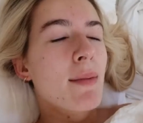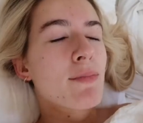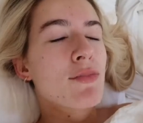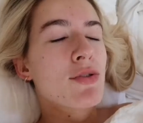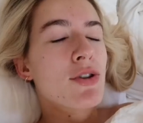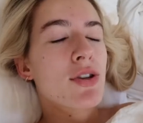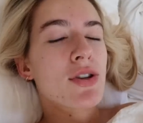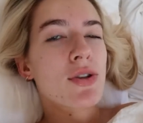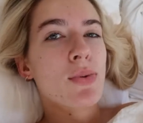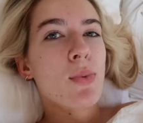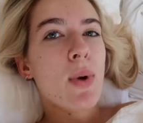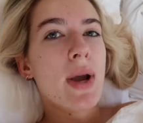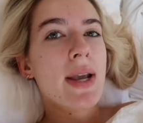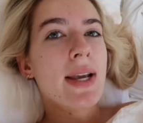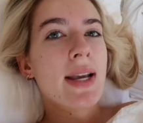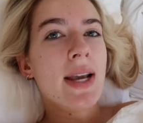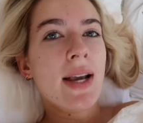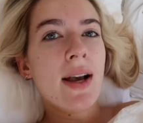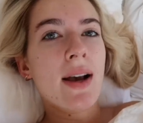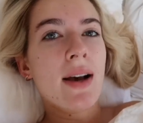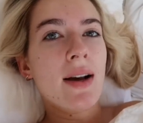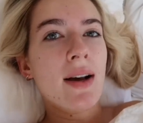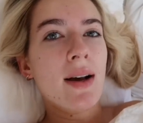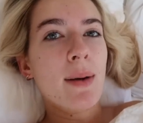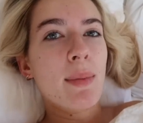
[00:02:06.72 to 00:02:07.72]
I'm just
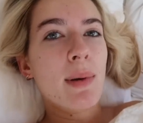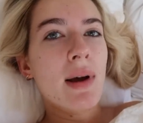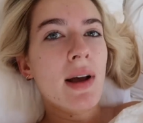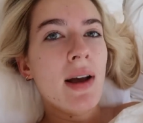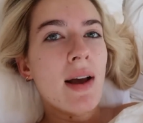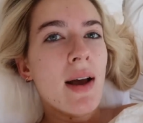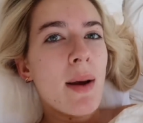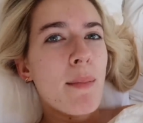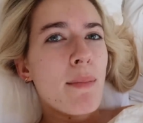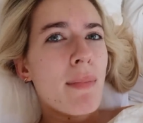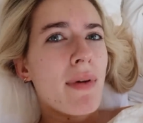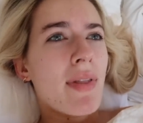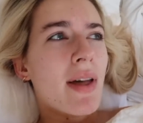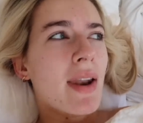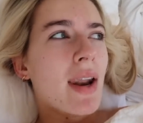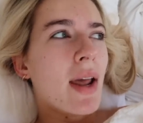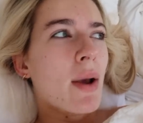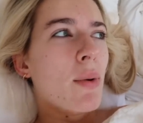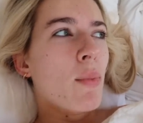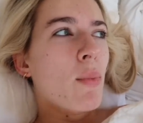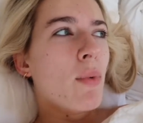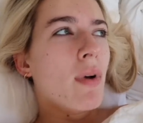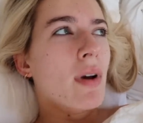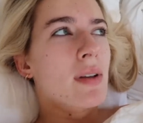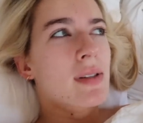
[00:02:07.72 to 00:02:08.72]
waking up. But then
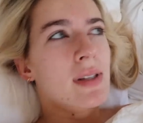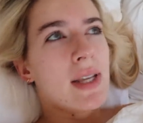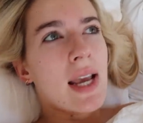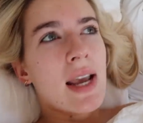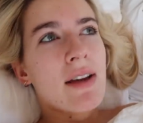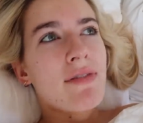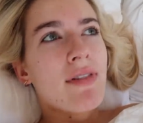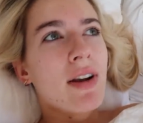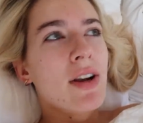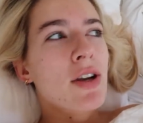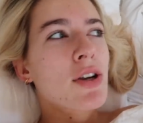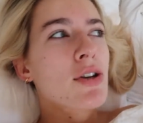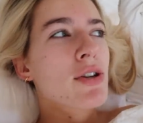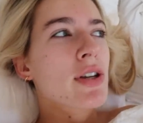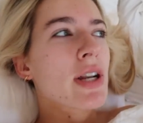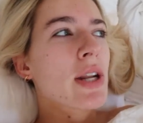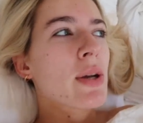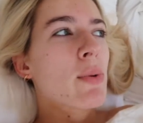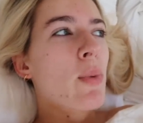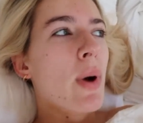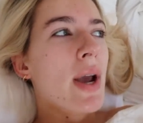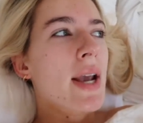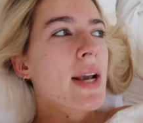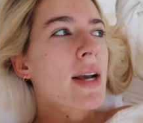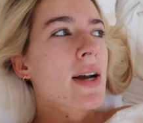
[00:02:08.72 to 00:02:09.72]
I say if I
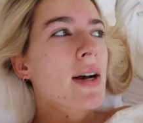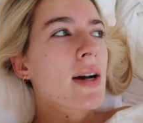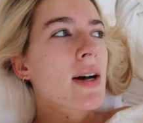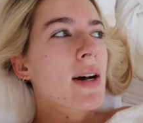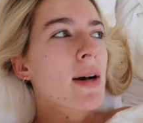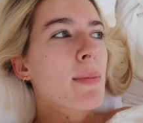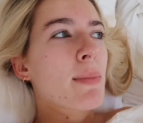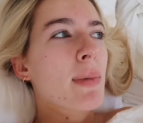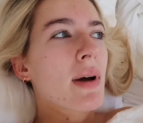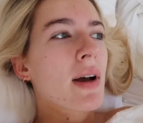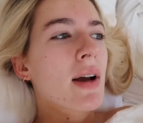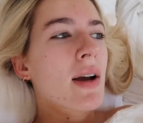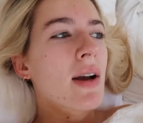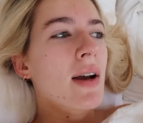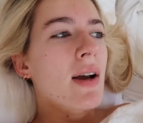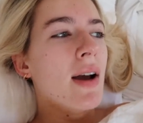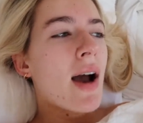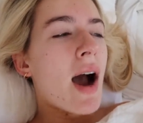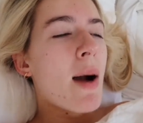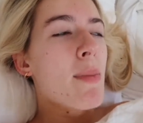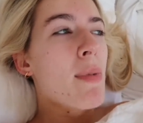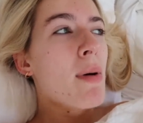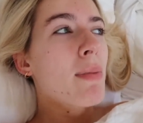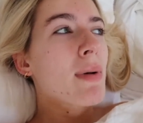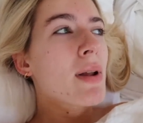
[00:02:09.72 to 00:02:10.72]
usually wake up,
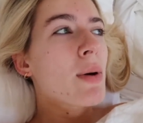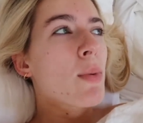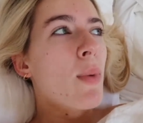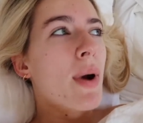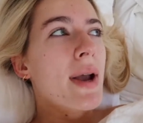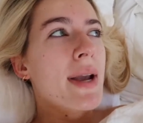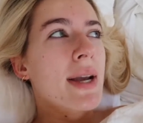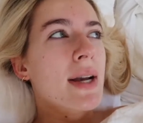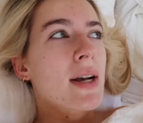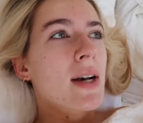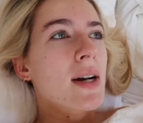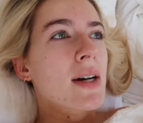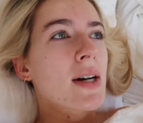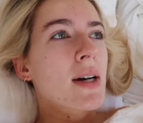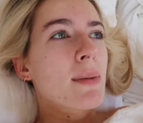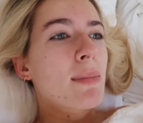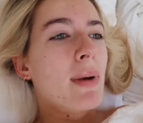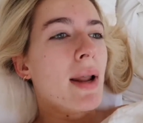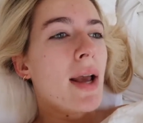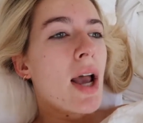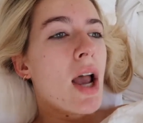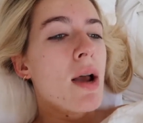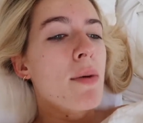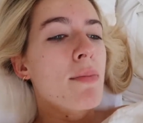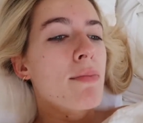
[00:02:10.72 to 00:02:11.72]
I'll probably wake up,
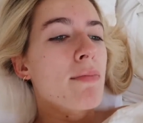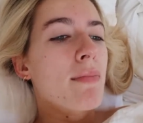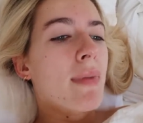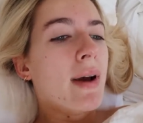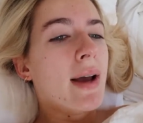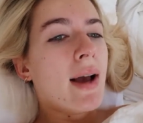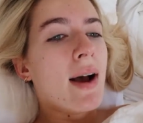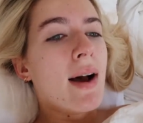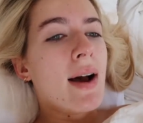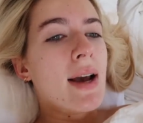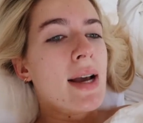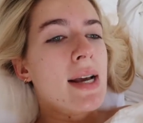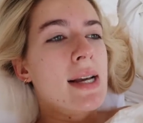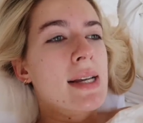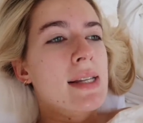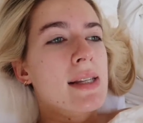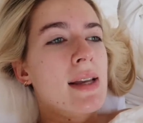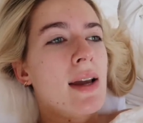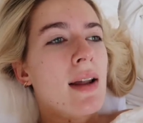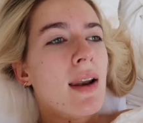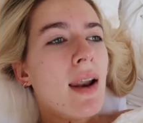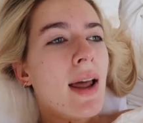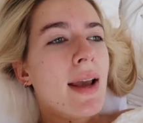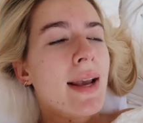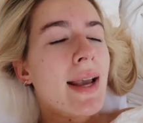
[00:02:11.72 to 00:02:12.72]
like open my eyes
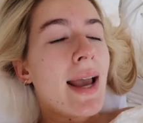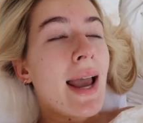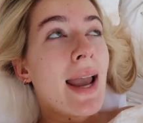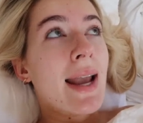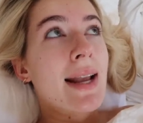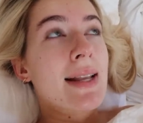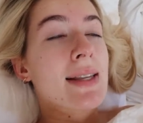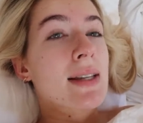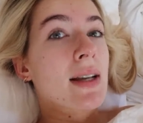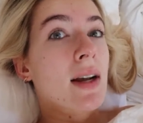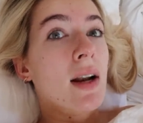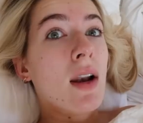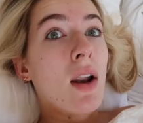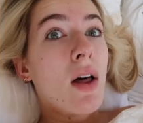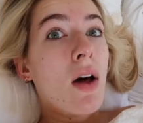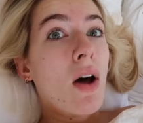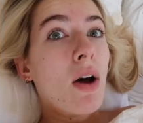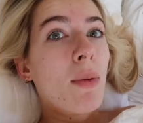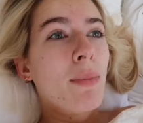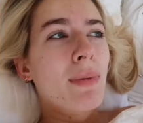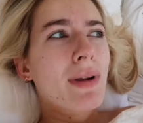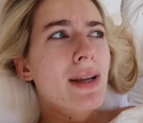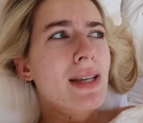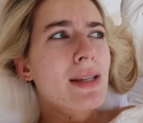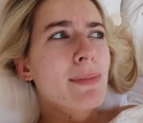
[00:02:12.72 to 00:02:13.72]
at like
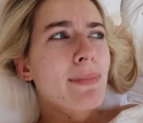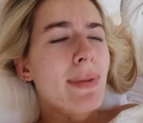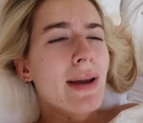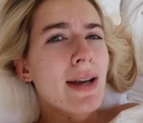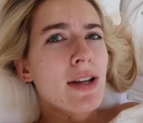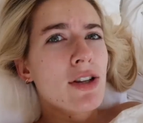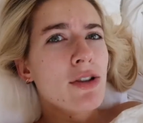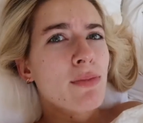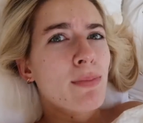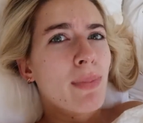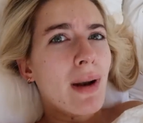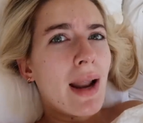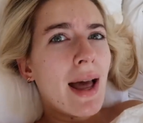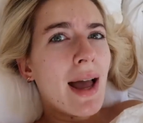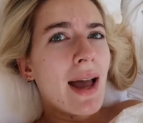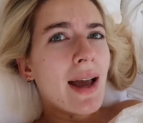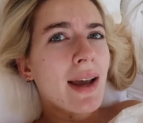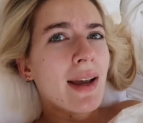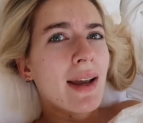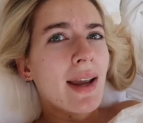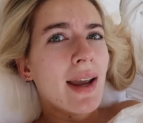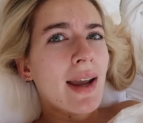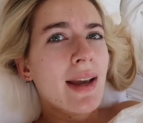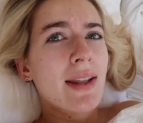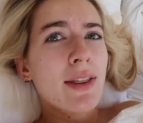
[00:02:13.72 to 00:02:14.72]
8:00, but it's pitch
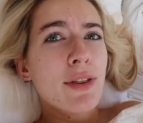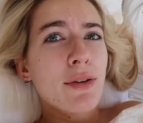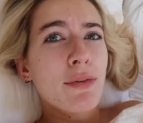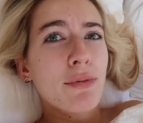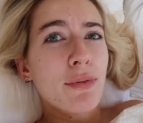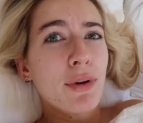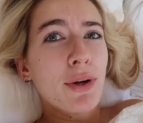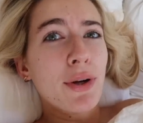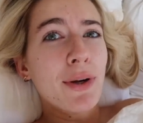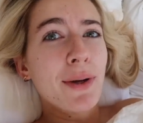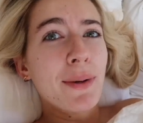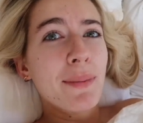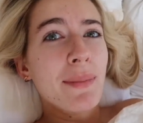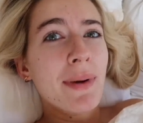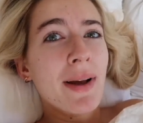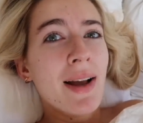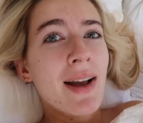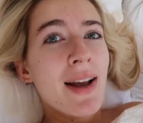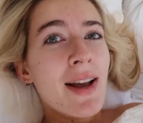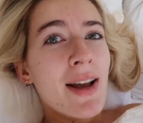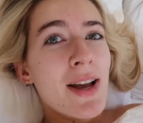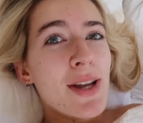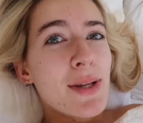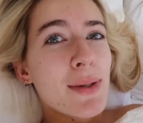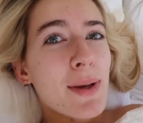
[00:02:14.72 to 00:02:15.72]
black in the room.
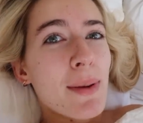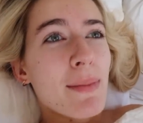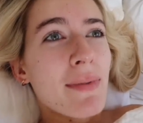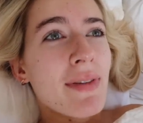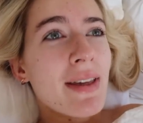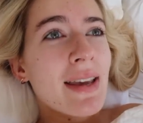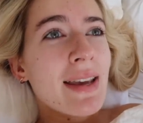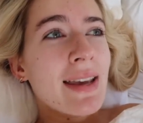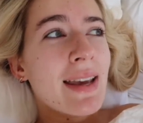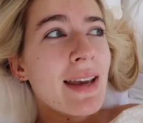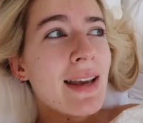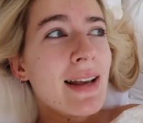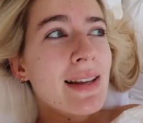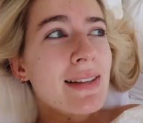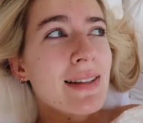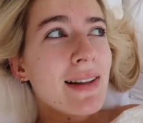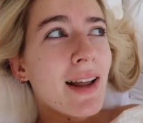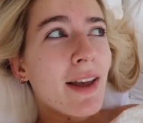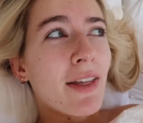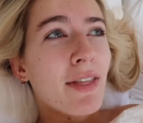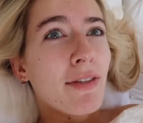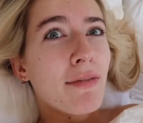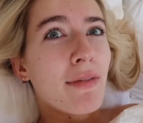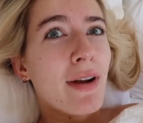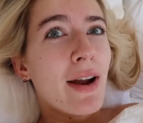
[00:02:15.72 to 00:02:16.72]
So I'm thinking it's
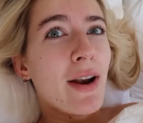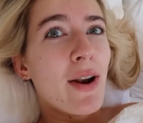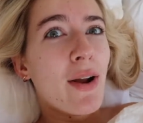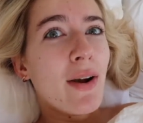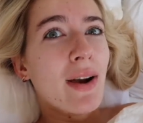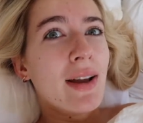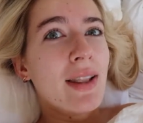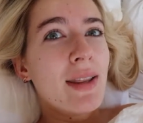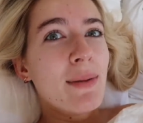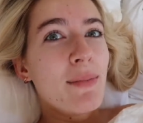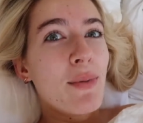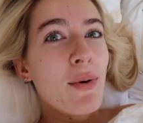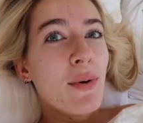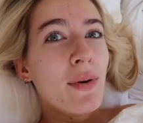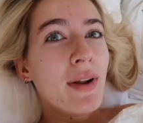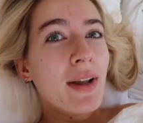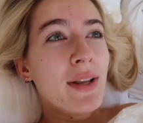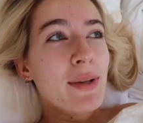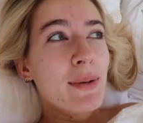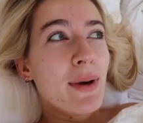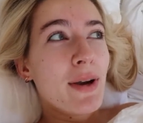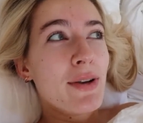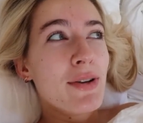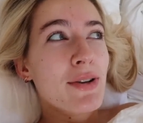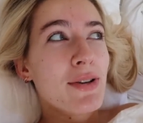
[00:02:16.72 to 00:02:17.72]
like 3:00 in the
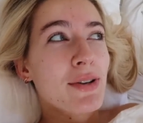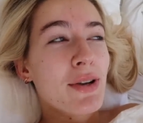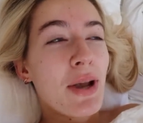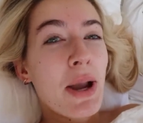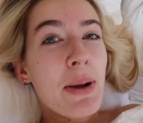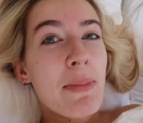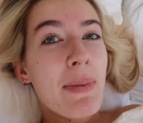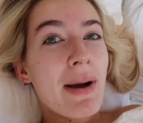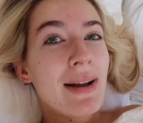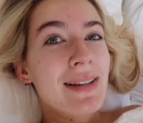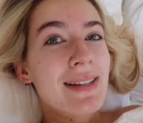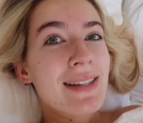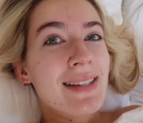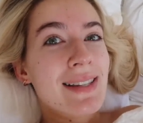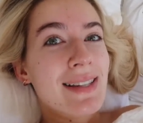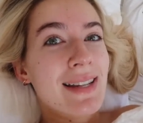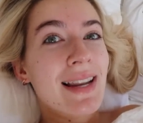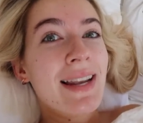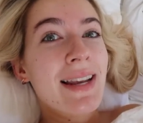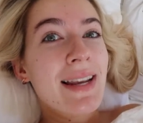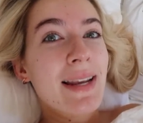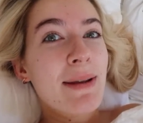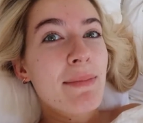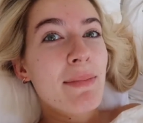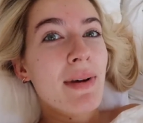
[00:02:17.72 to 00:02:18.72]
morning. So I just go back to
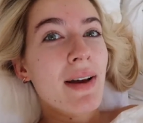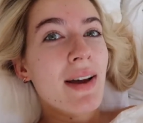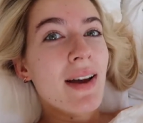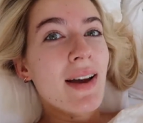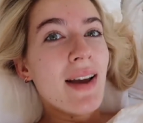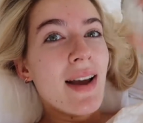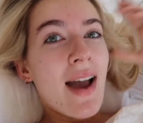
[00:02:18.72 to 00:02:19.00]
sleep.